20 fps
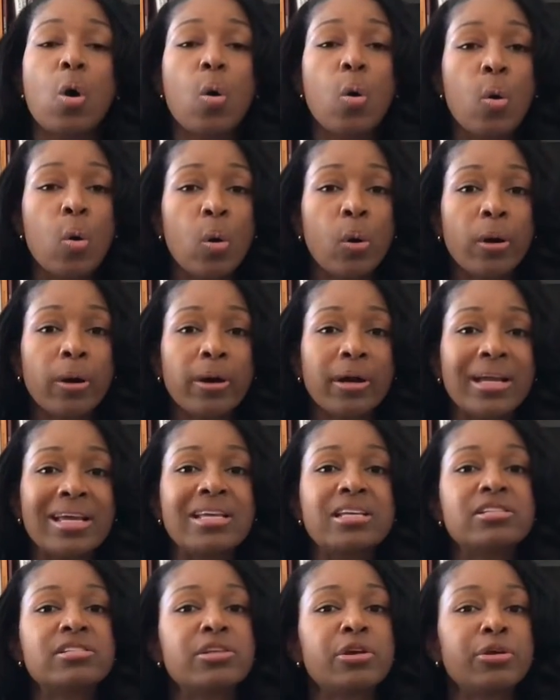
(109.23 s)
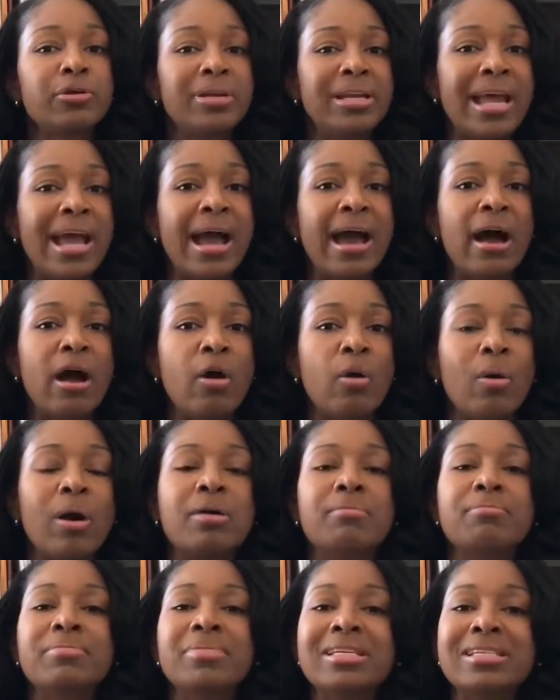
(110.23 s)
or is there now
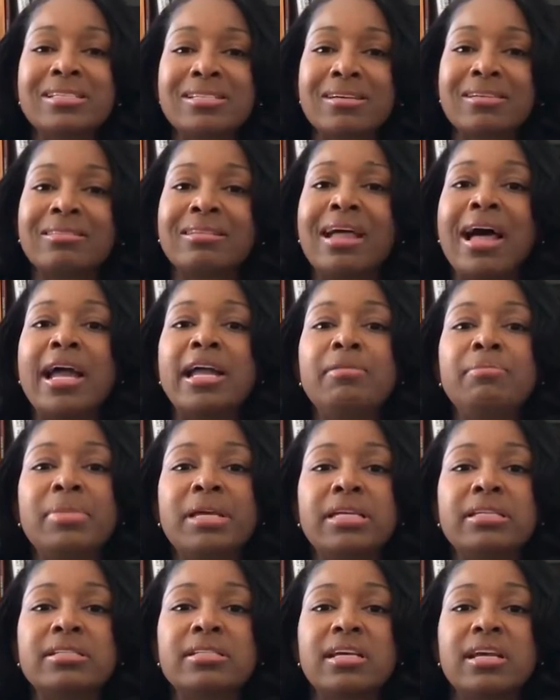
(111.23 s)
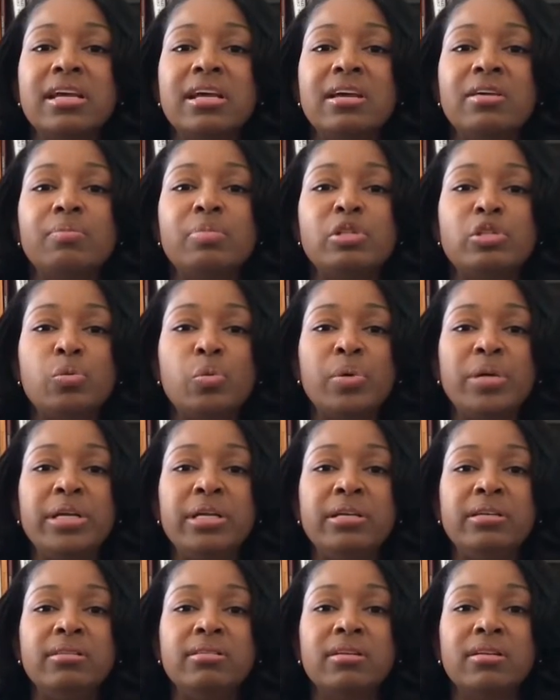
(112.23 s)
a misalignment
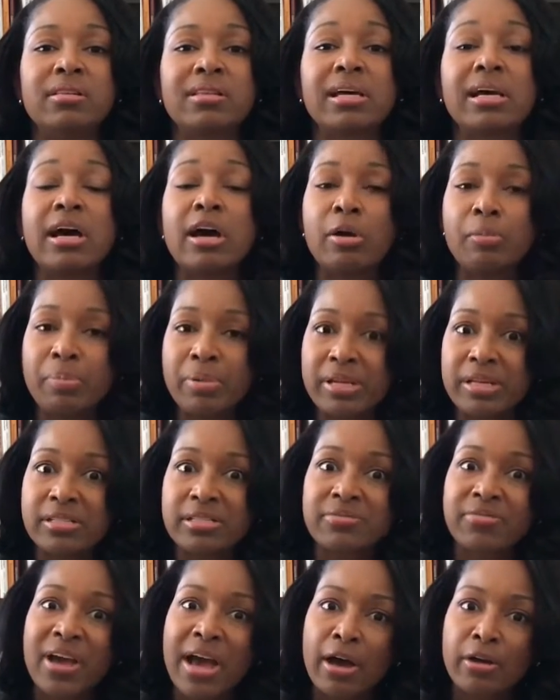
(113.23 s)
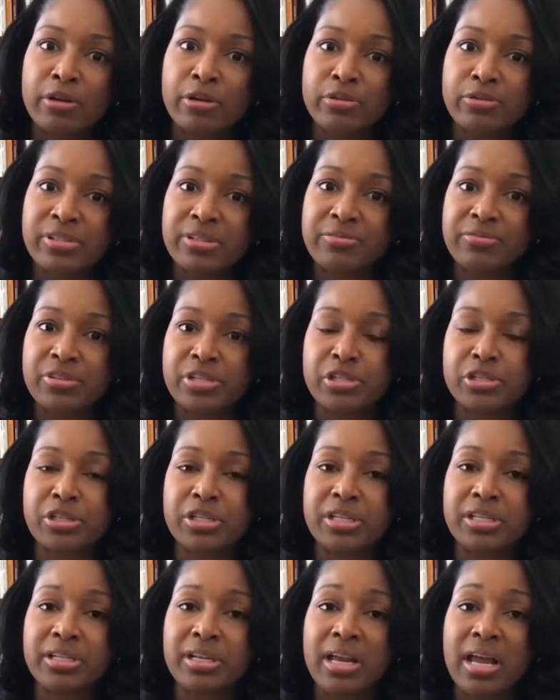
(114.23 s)
between the company's values and
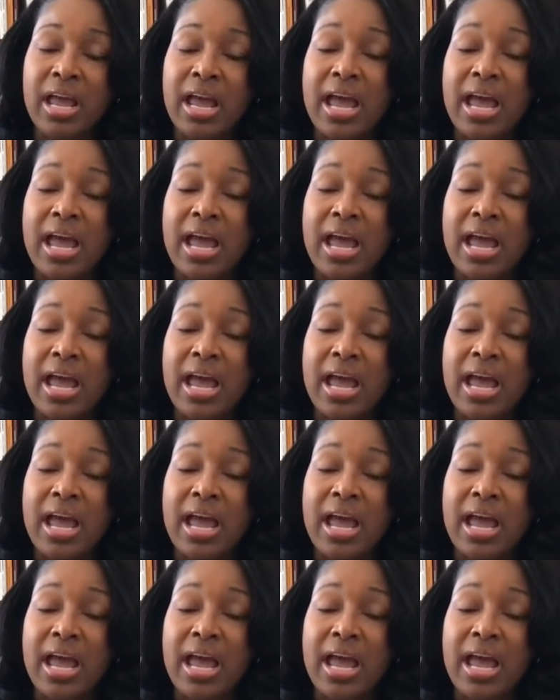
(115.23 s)
vision